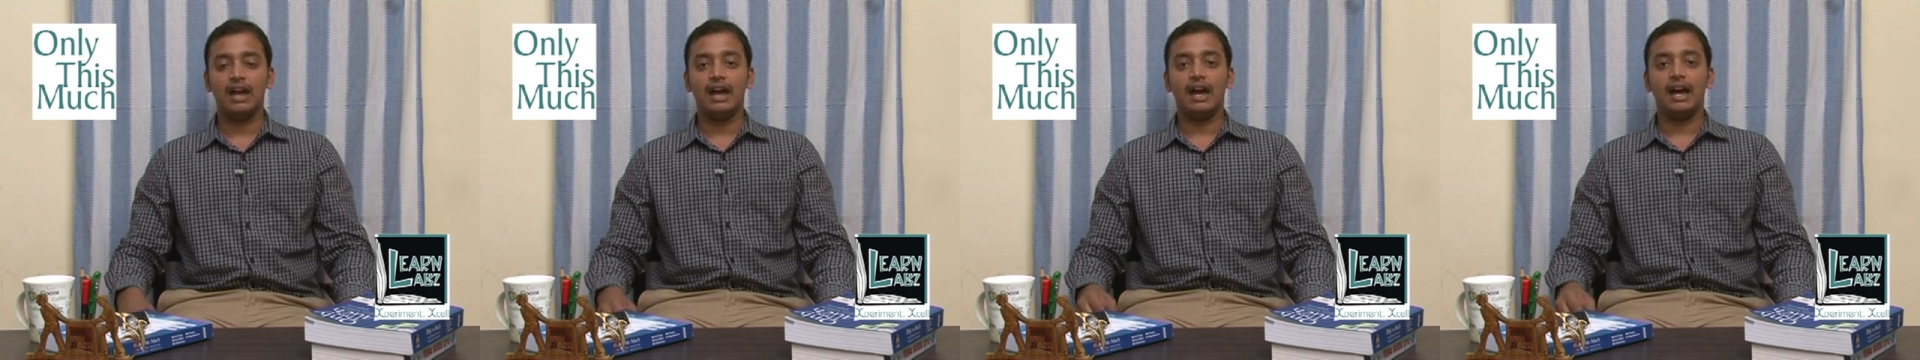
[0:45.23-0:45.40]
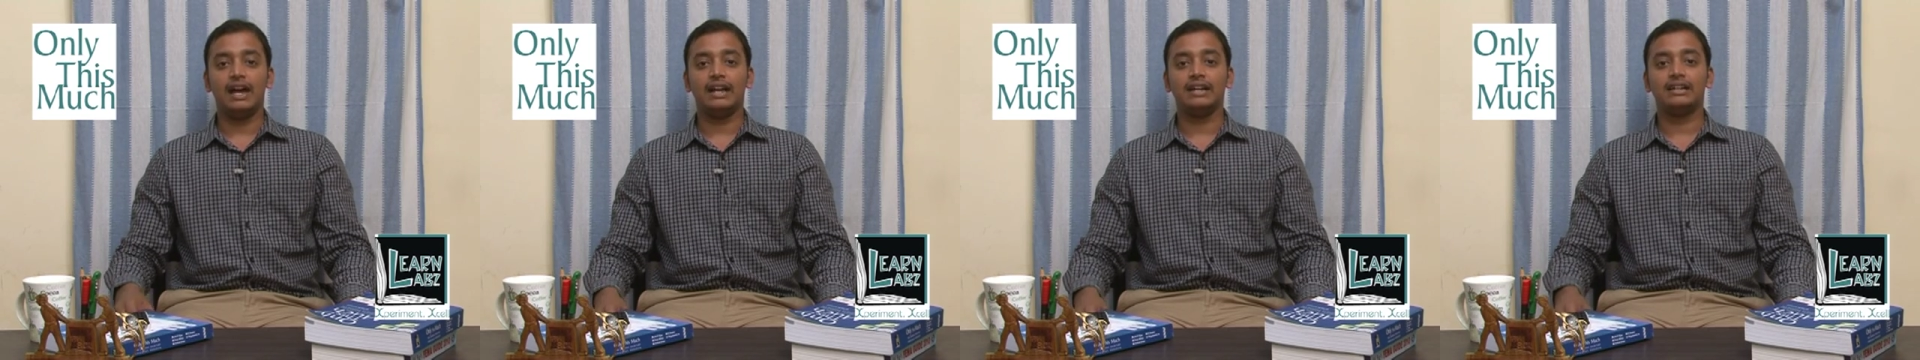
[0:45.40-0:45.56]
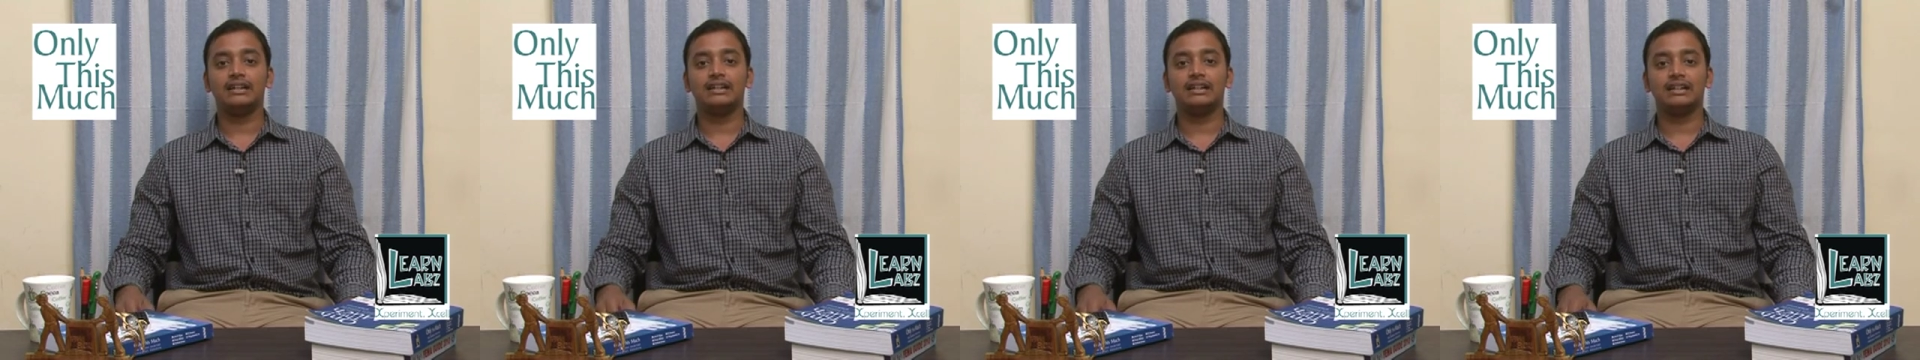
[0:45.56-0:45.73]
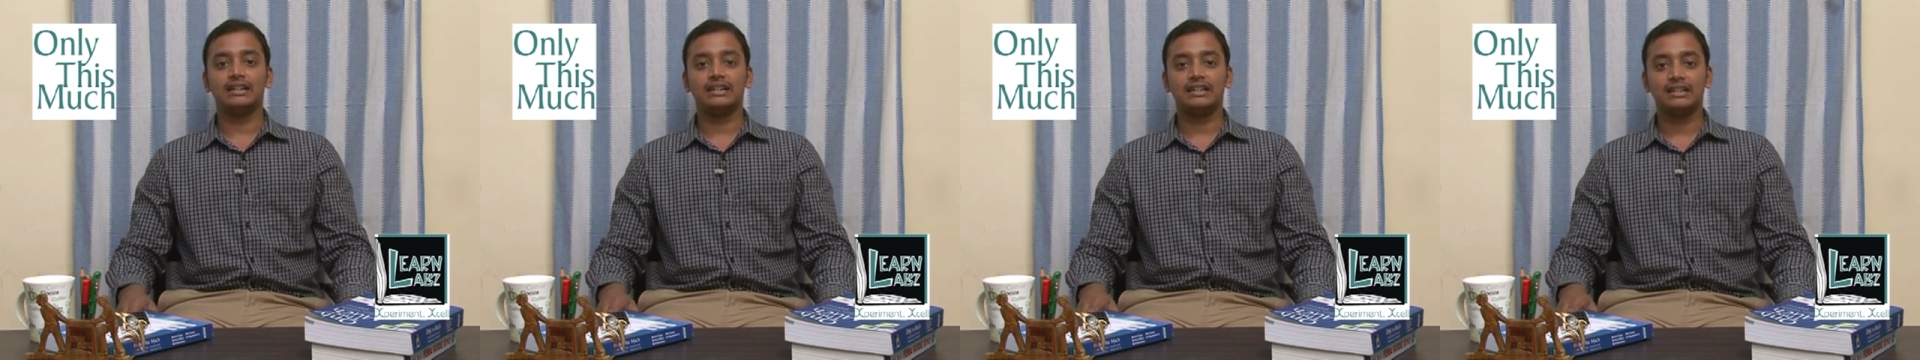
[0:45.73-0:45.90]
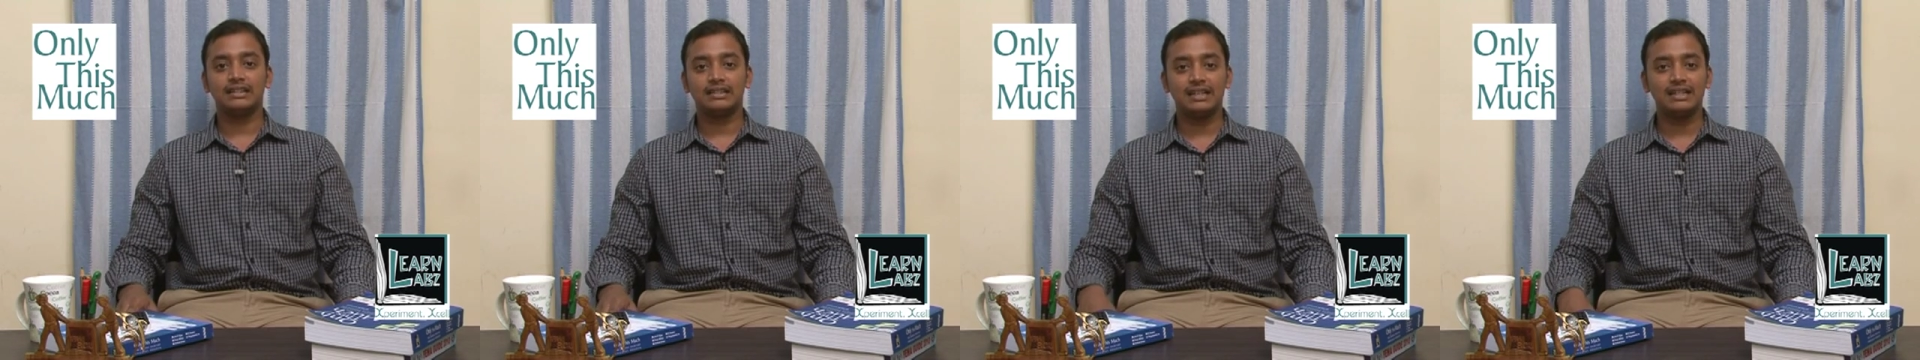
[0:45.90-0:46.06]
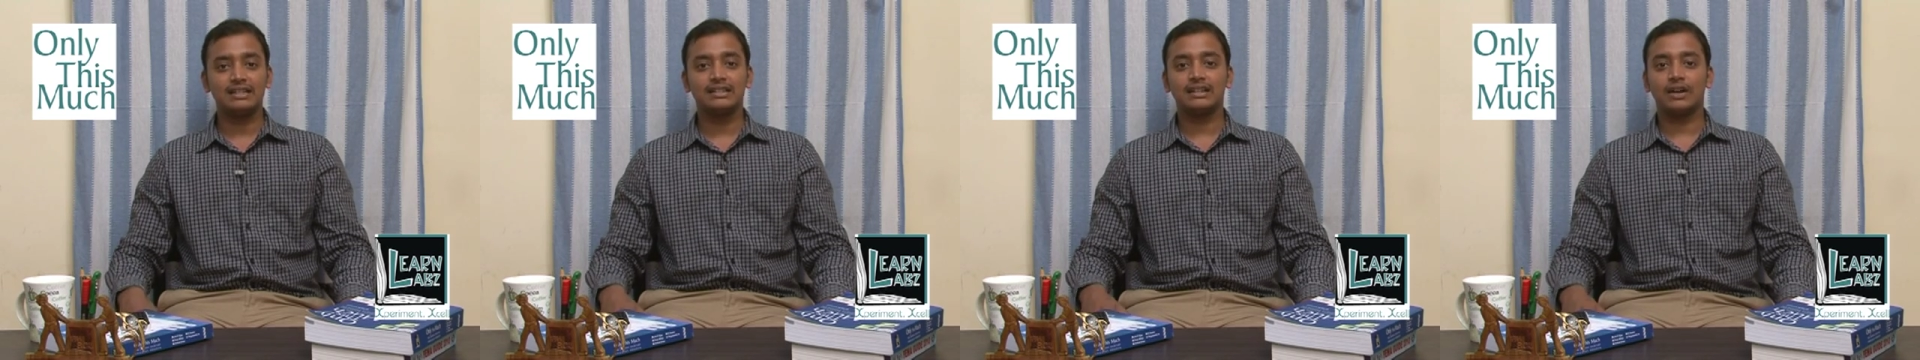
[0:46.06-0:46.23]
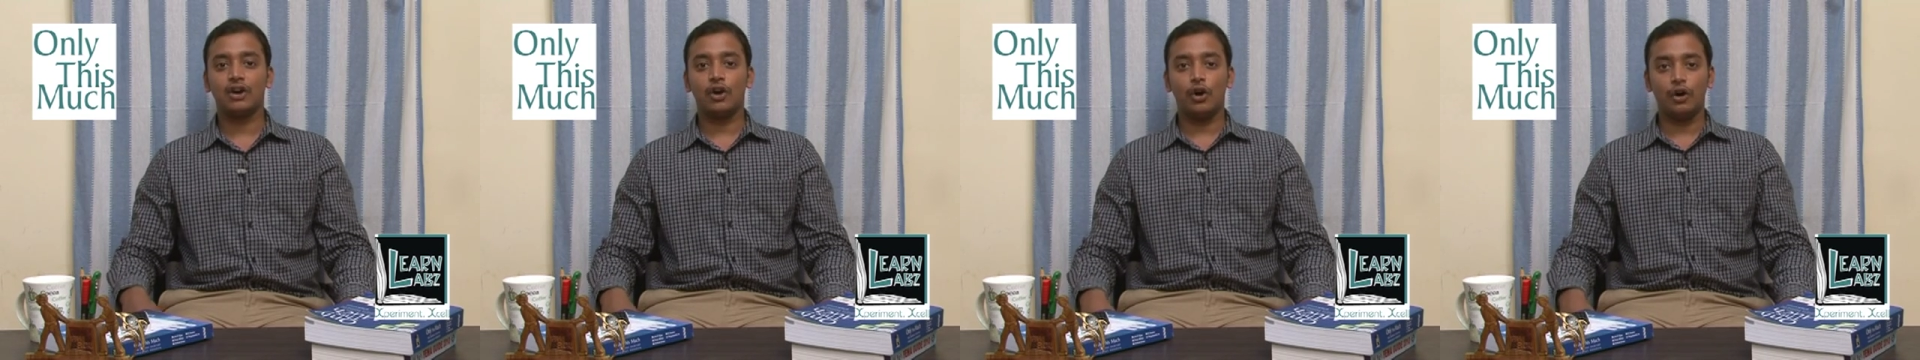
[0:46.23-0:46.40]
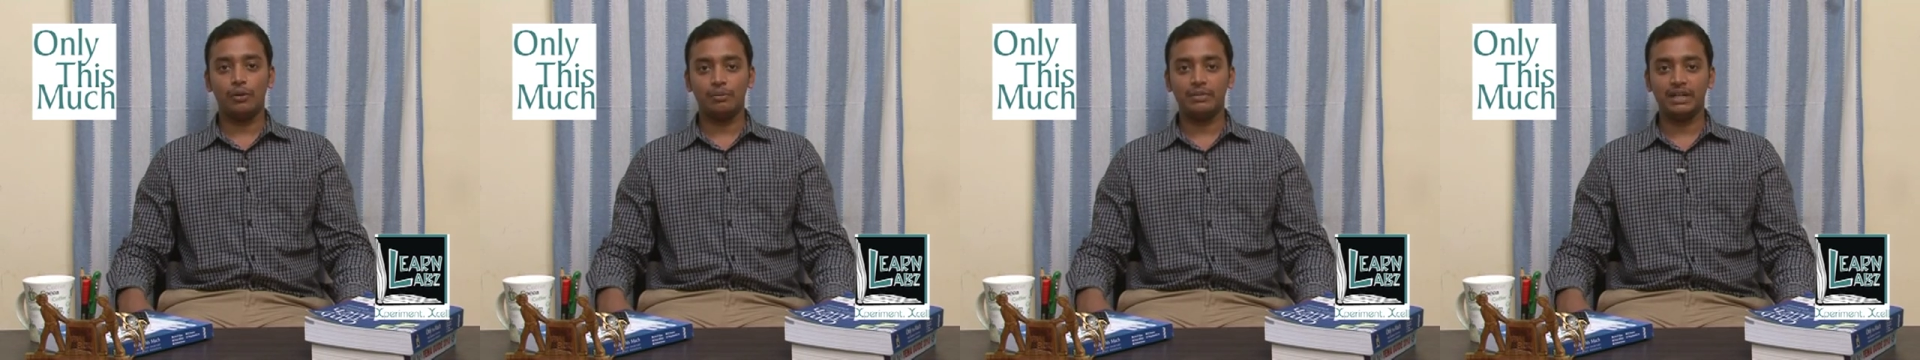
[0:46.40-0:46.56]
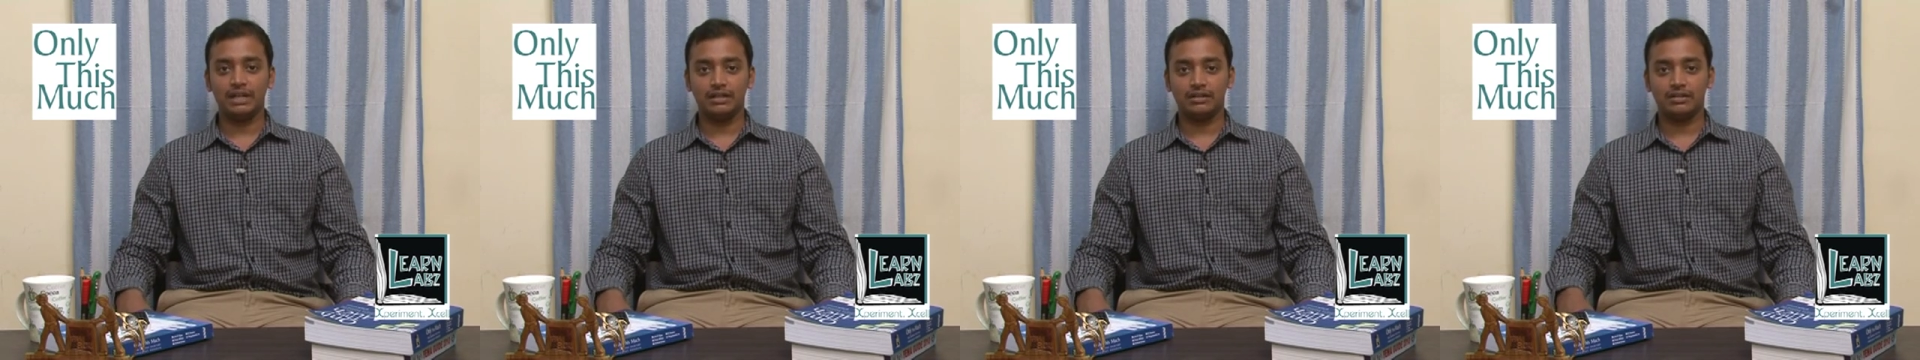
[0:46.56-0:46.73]
and such
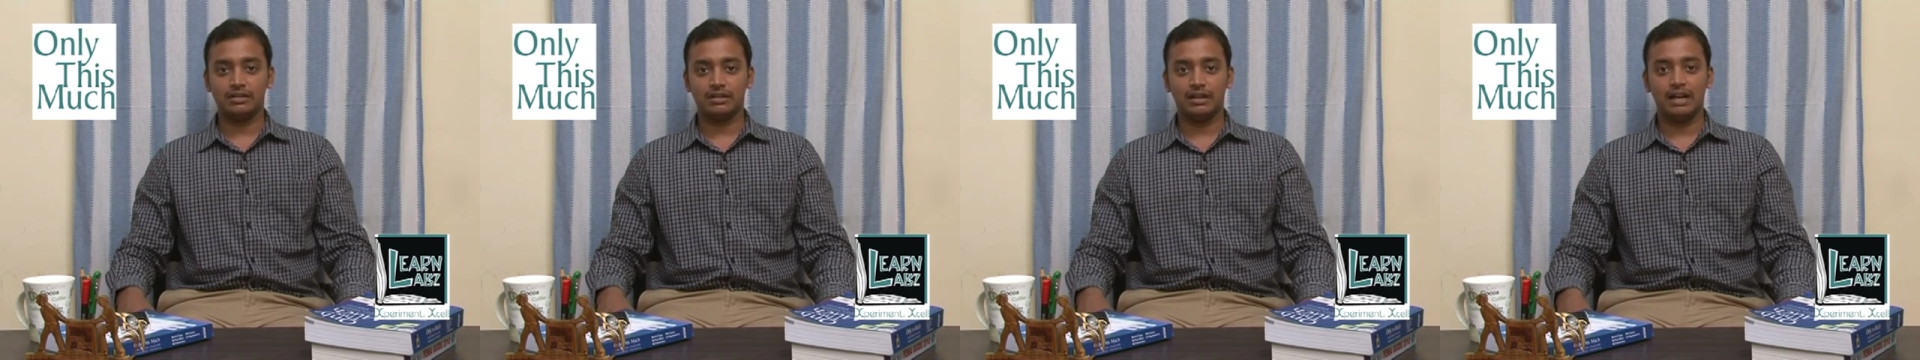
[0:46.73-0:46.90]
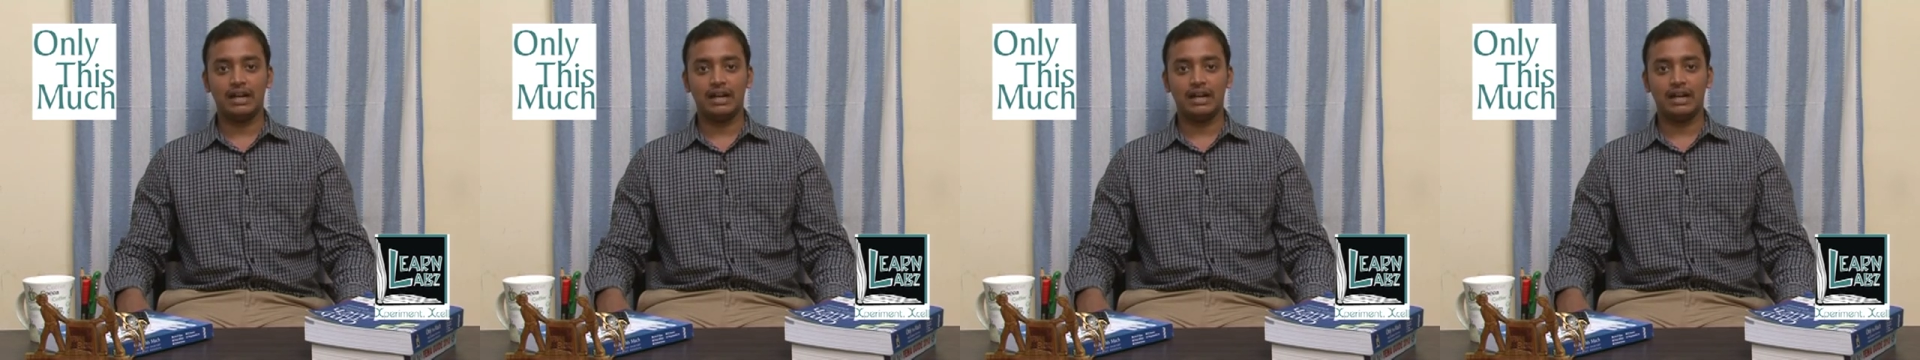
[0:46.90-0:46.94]
comment